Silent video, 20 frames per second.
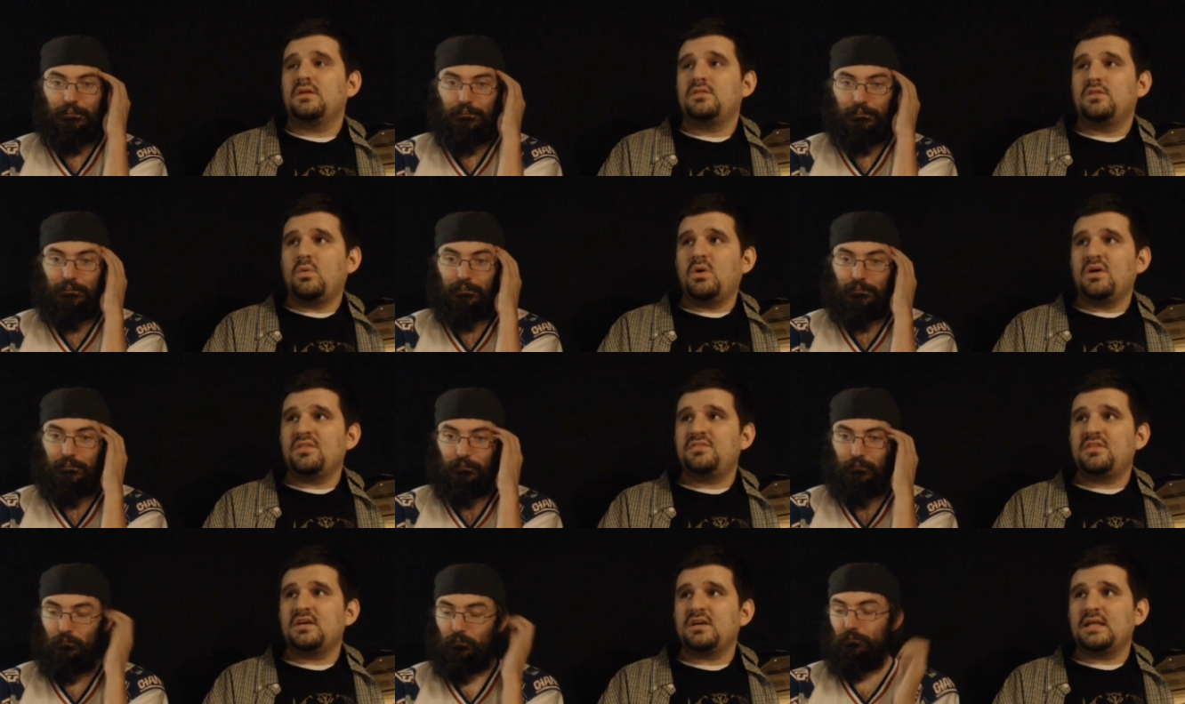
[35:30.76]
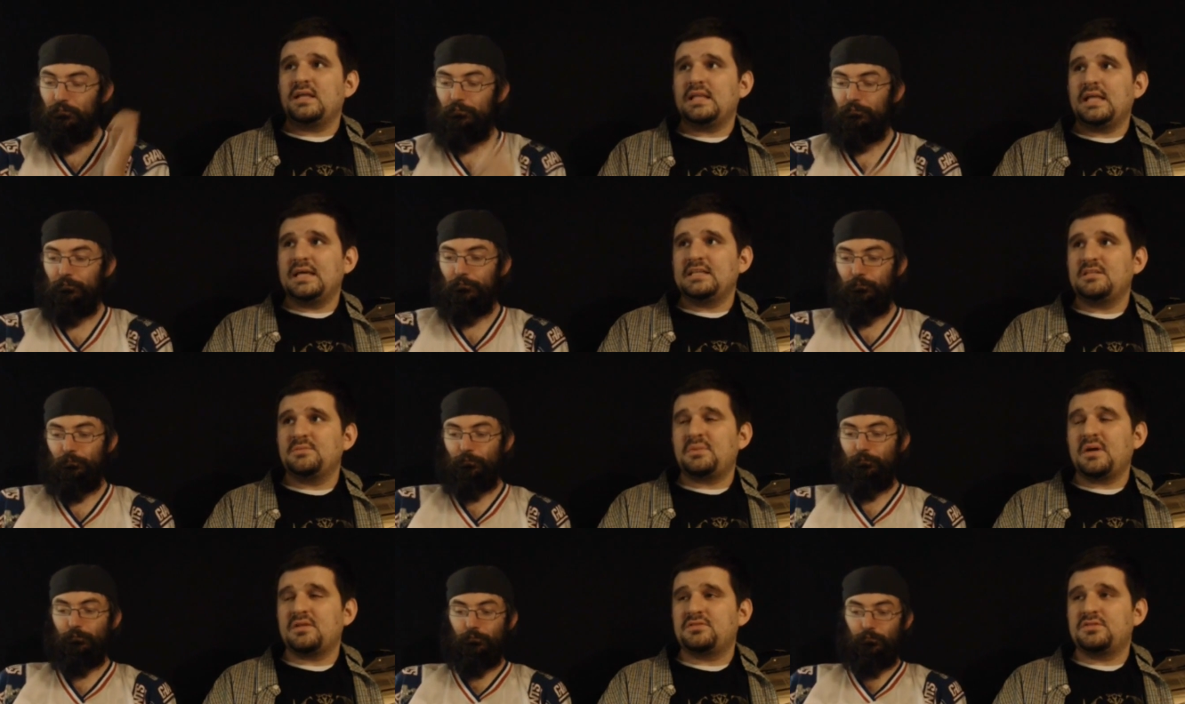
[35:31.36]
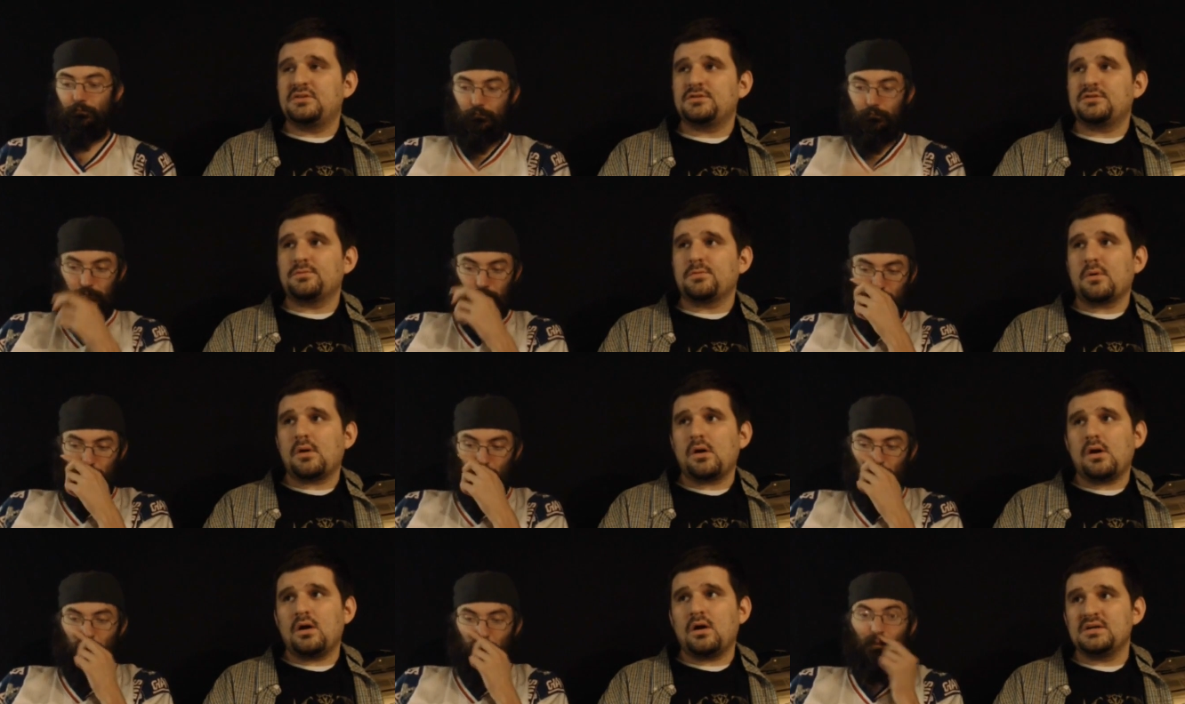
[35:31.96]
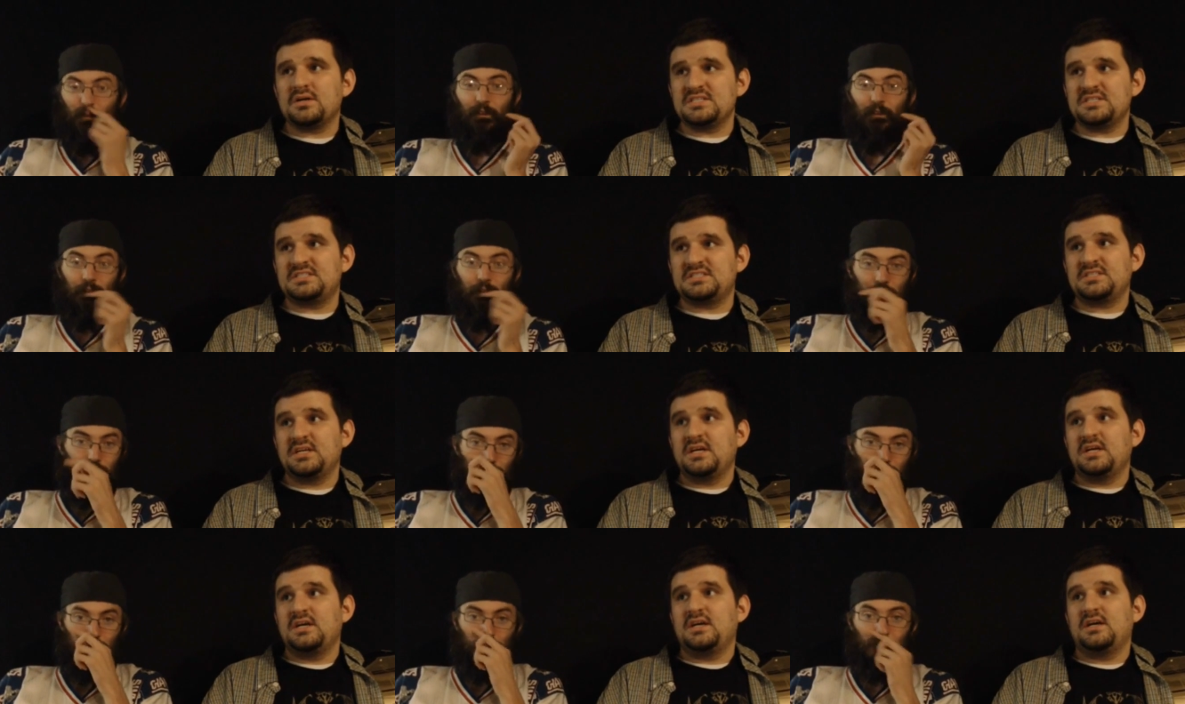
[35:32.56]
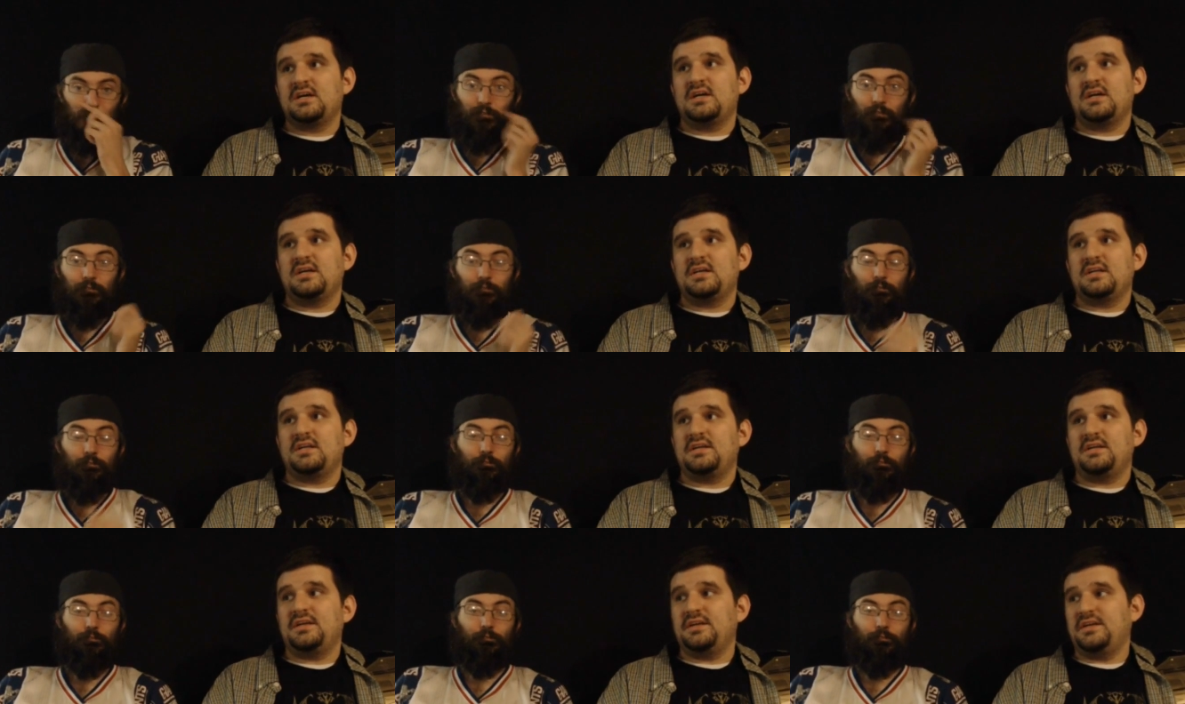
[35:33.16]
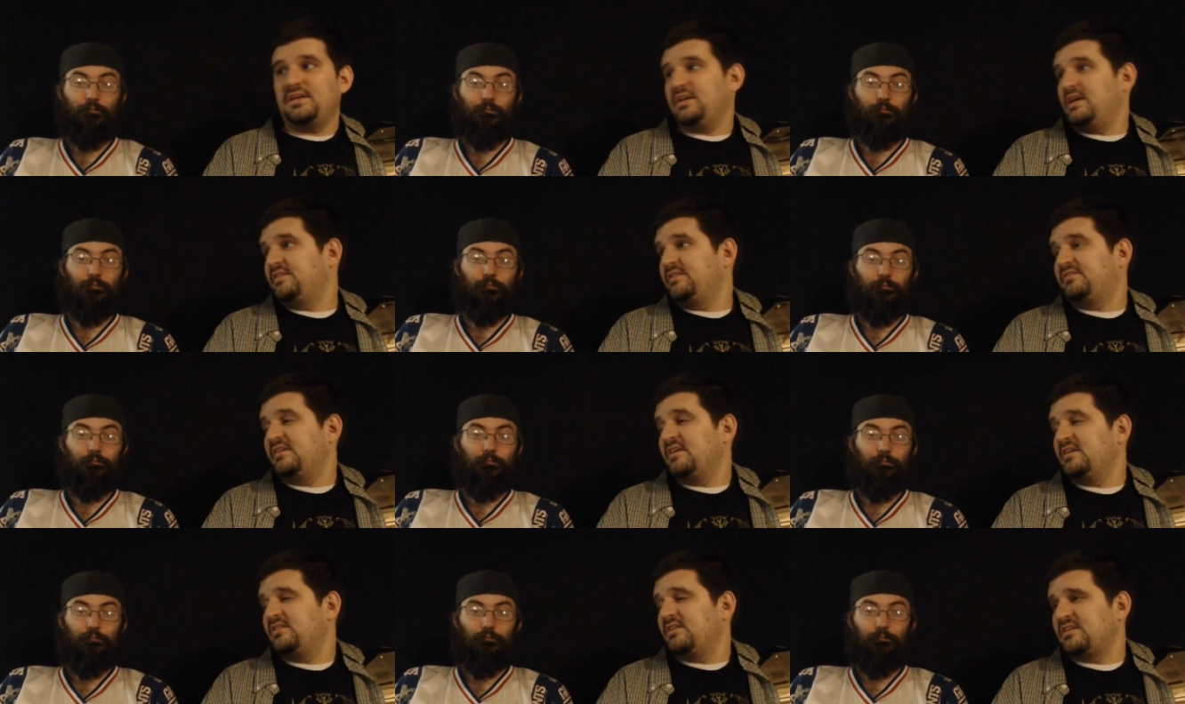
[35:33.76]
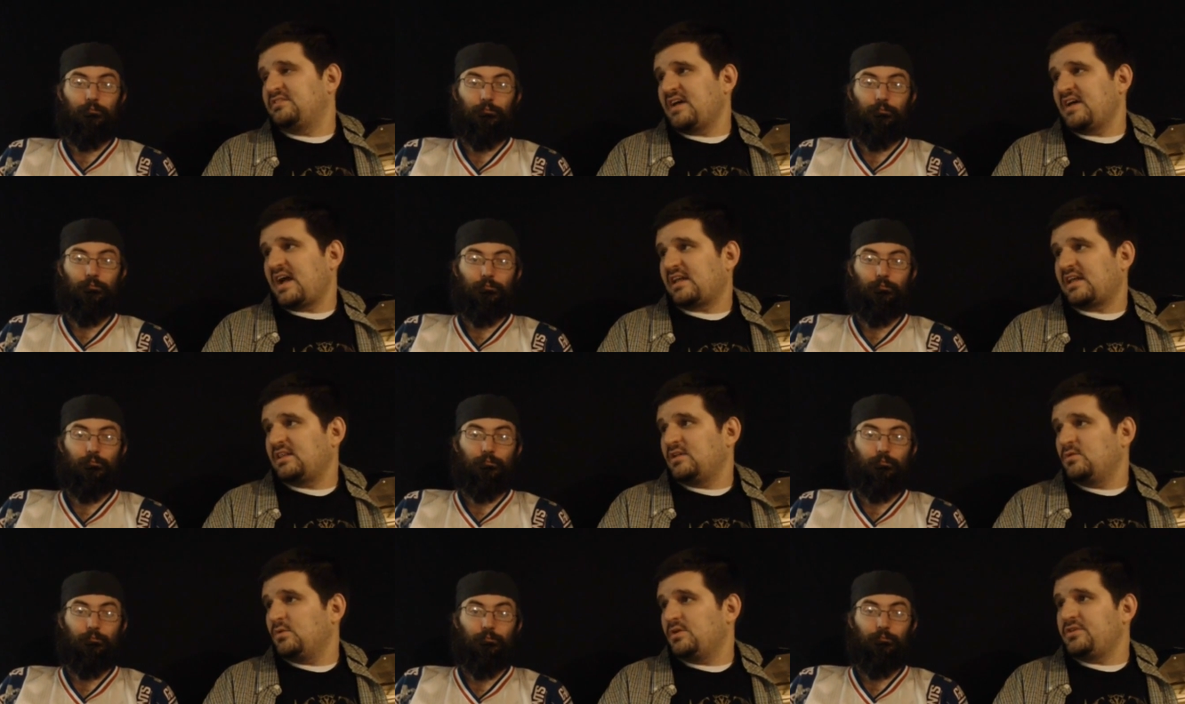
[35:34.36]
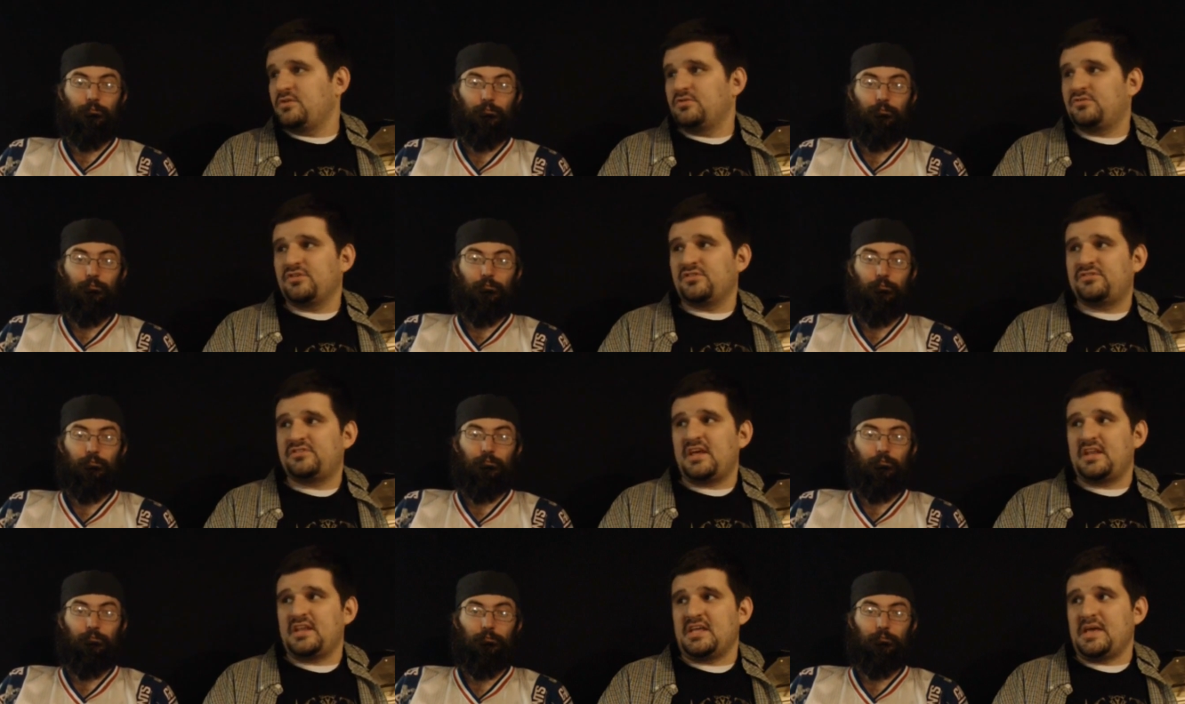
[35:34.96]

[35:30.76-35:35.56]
Speaker 1: the one thing I liked about this Raw is it did exactly what you just said.